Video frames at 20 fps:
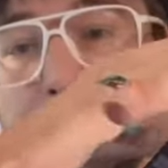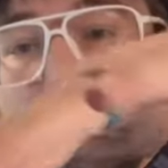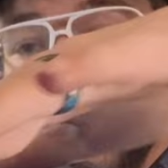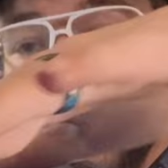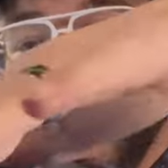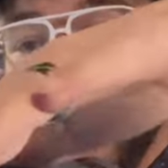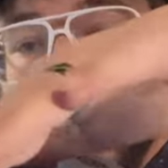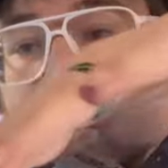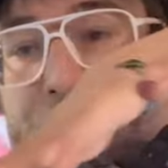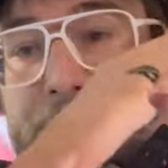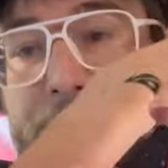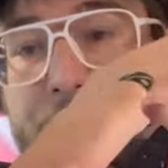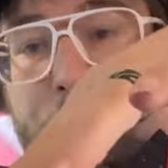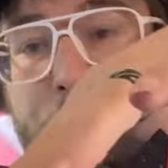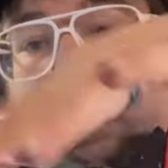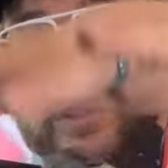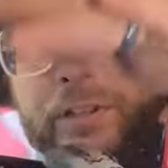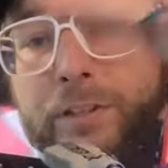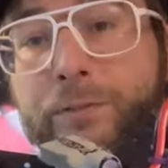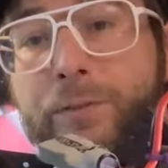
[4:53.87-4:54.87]
on the chassis as
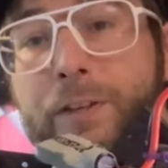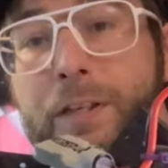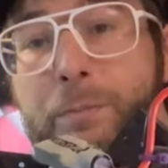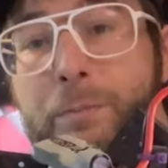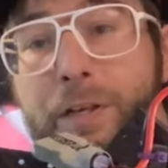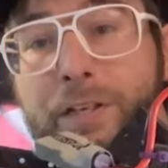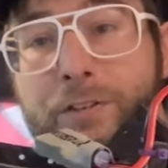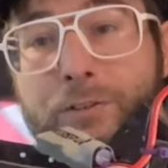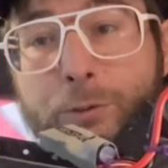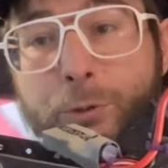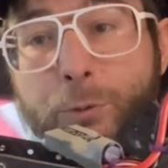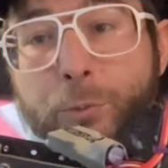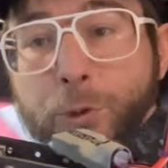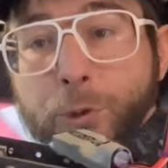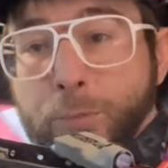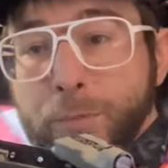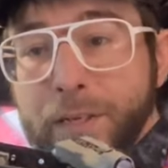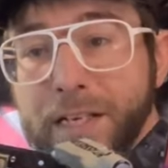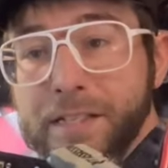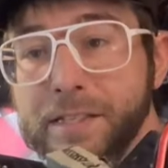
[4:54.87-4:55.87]
you see fit based on your
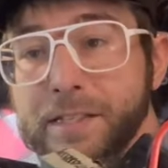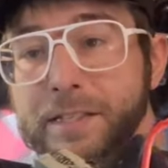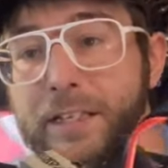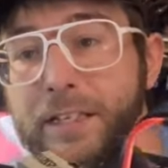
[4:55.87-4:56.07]
wheelbase and